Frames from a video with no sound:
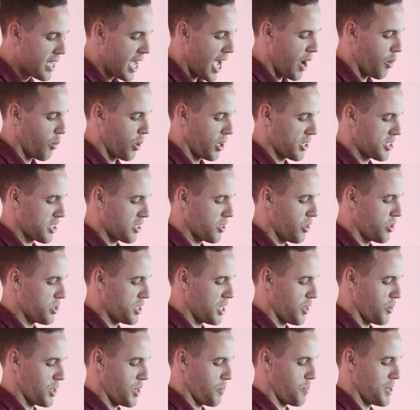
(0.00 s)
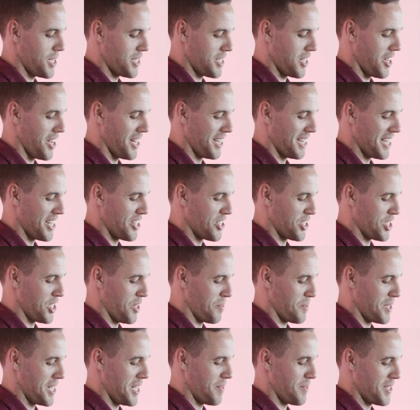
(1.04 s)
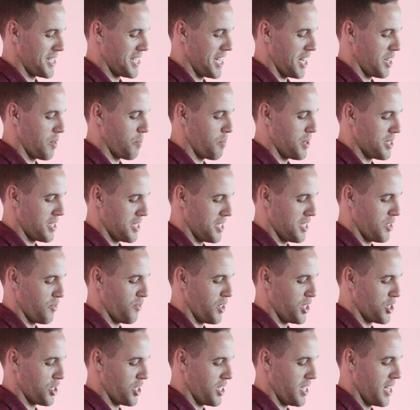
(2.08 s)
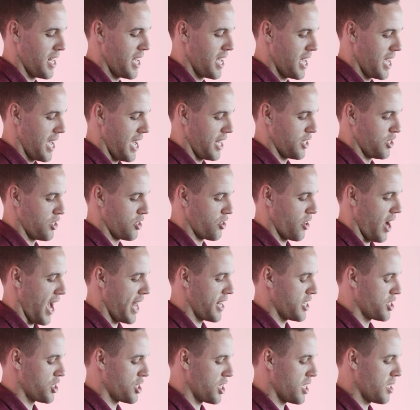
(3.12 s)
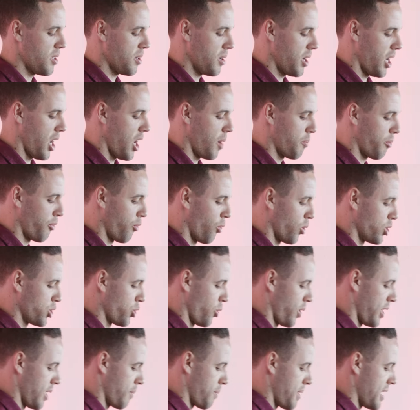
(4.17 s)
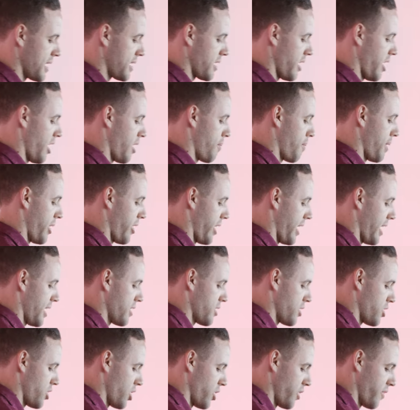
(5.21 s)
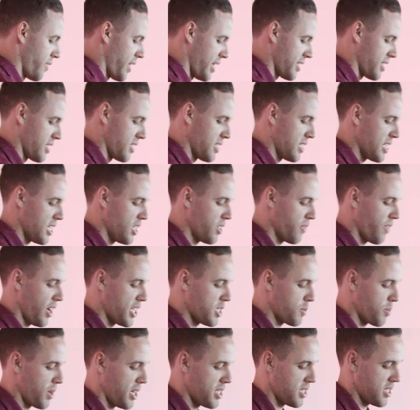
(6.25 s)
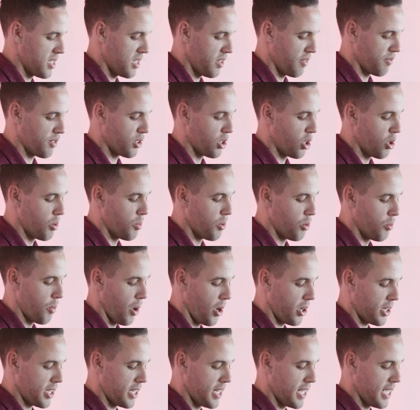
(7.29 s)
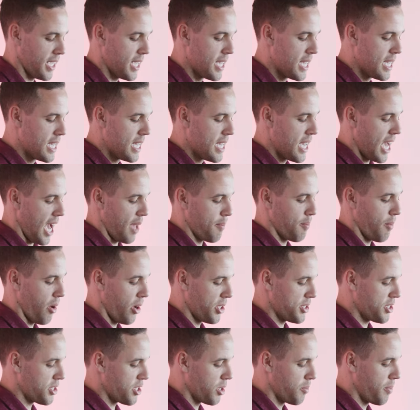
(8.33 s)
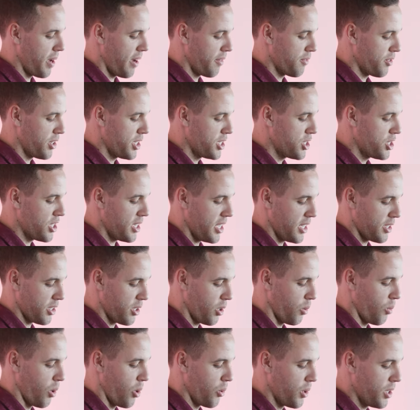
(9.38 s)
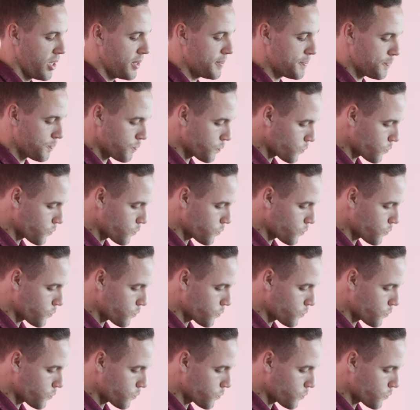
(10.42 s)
and works closely with the Pizza Hut leadership team to set the business vision and strategy. Uh, before joining Pizza Hut, Marianne served as the Senior Vice President of Global Marketing at Monster Beverage in Corona